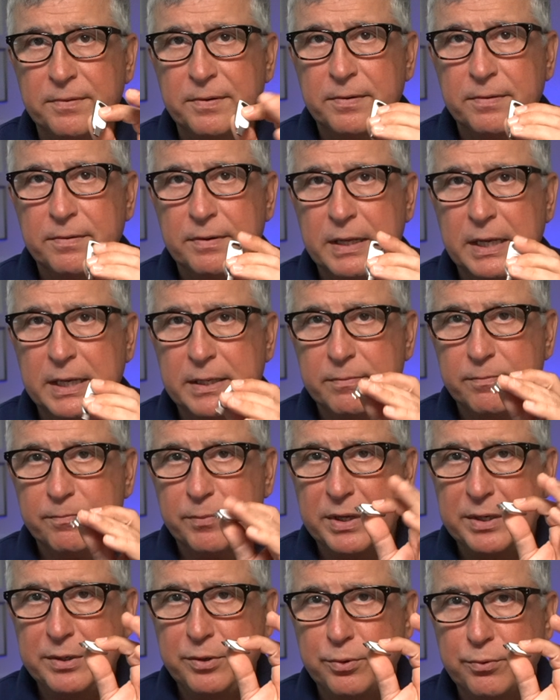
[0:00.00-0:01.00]
Like
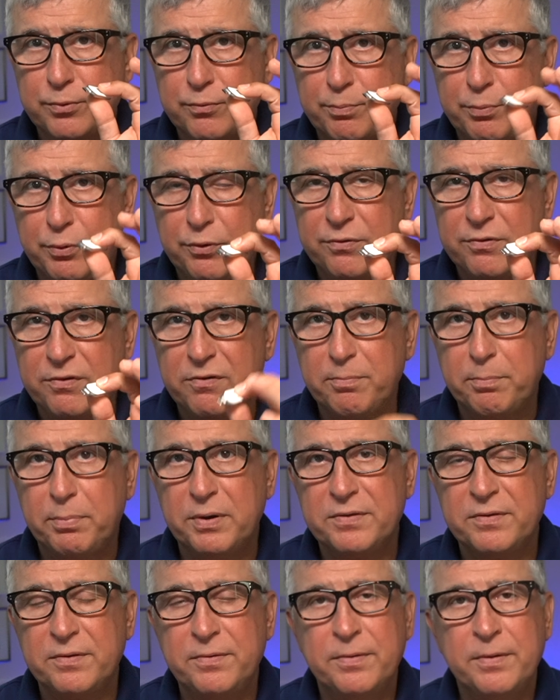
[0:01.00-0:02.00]
when you push this
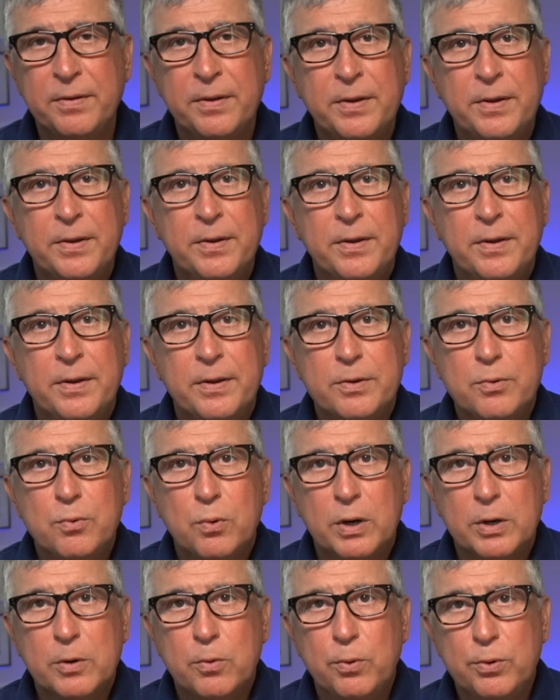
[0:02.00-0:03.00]
button, you
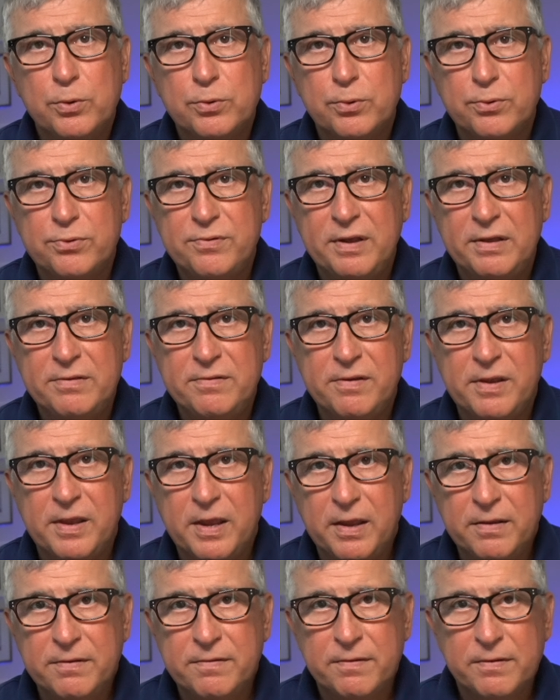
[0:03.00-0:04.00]
are going to
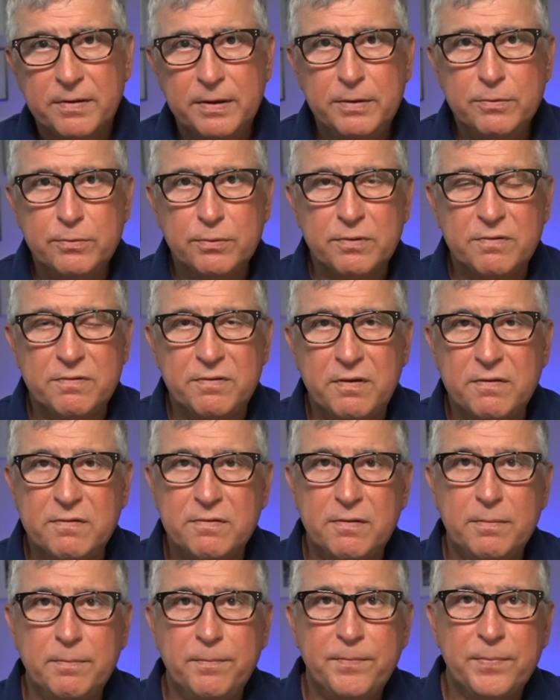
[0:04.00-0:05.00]
authenticate into the
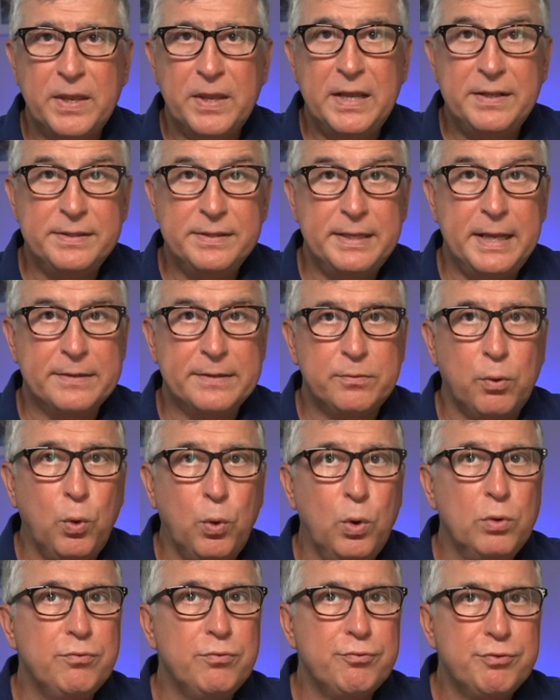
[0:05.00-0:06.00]
system, and that
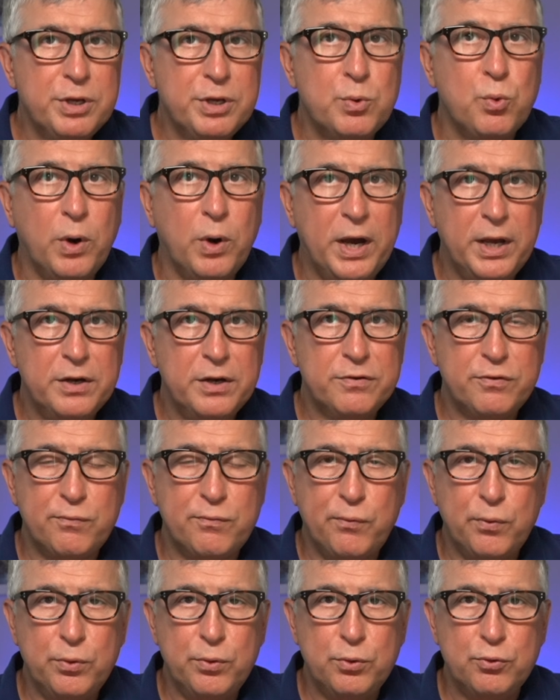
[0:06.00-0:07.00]
all requires
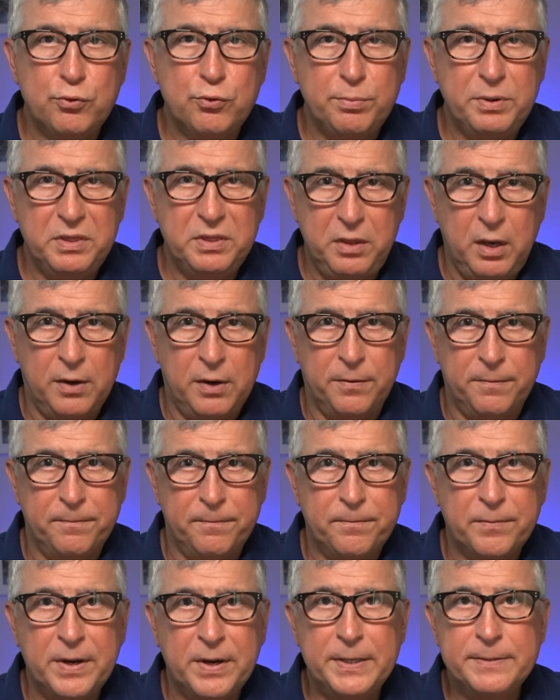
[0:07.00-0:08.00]
for you to be there,
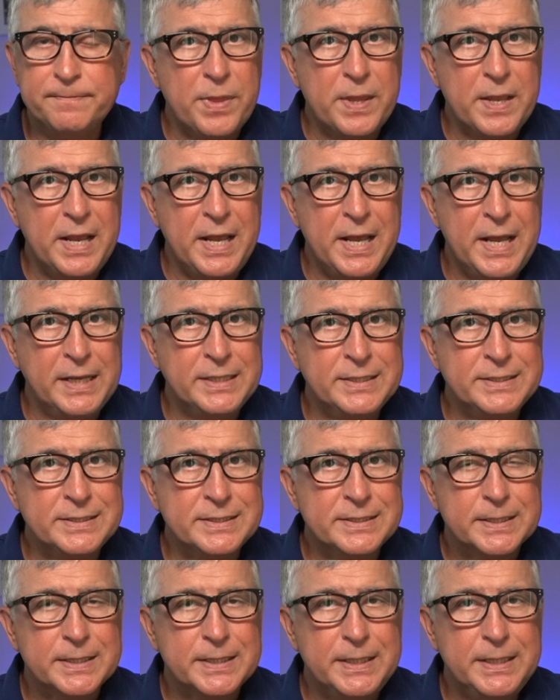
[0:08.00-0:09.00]
right?
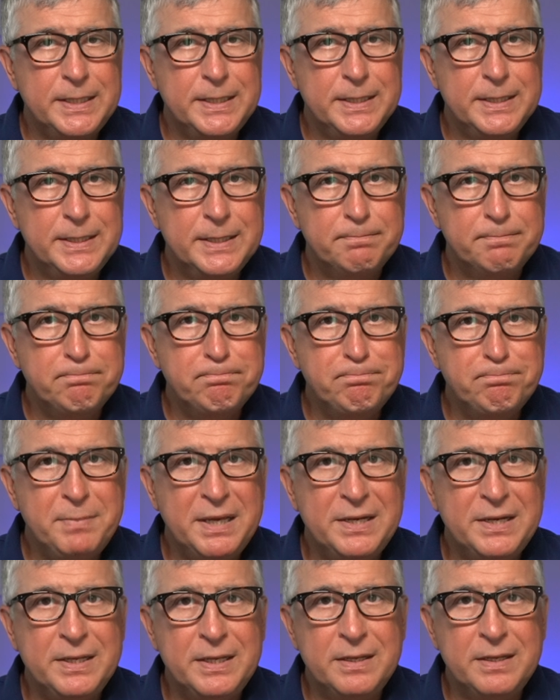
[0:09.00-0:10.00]
As in
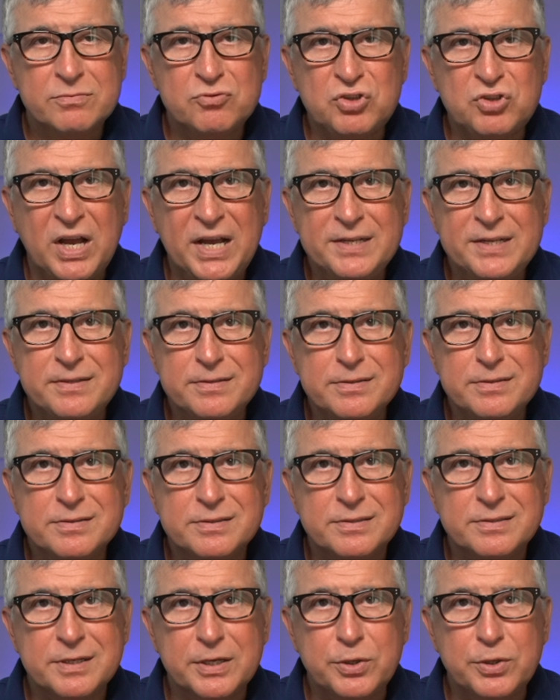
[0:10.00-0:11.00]
many Titan
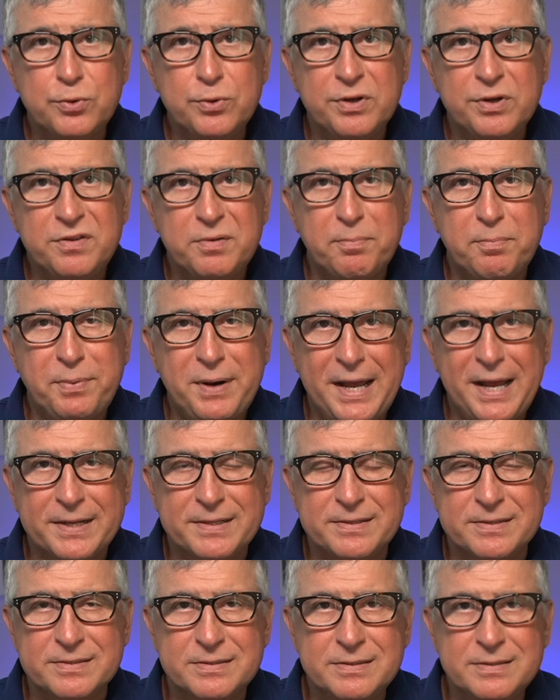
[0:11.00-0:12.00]
security
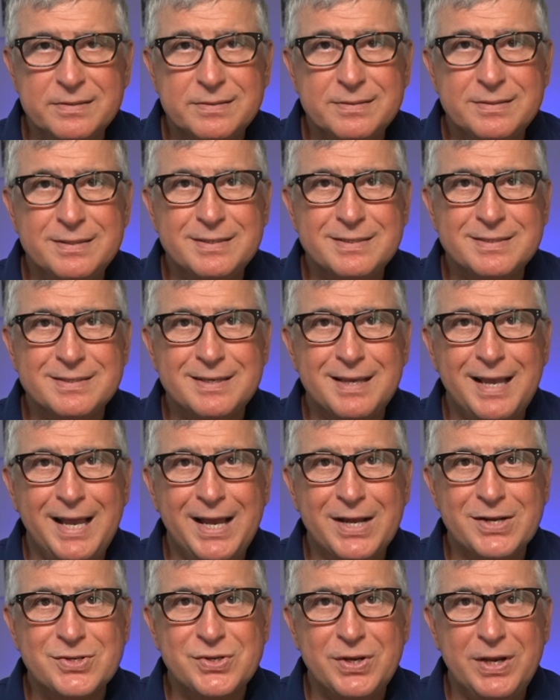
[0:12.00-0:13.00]
practices, this
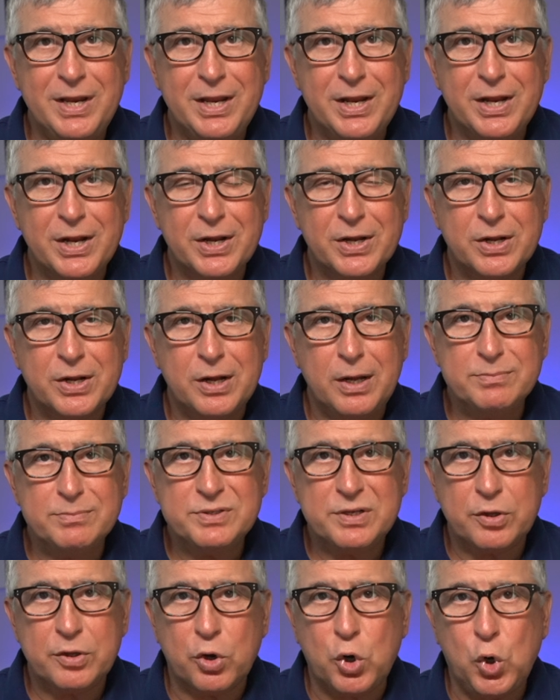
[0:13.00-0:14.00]
actually comes
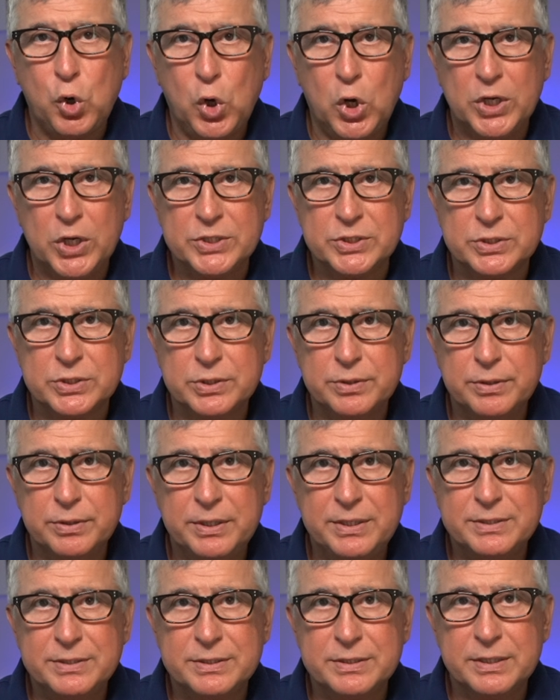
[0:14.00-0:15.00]
at a cost.
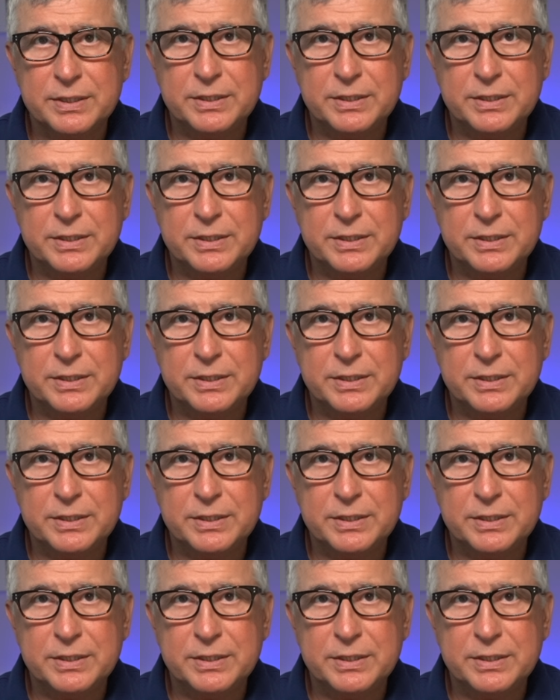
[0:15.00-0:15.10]
It's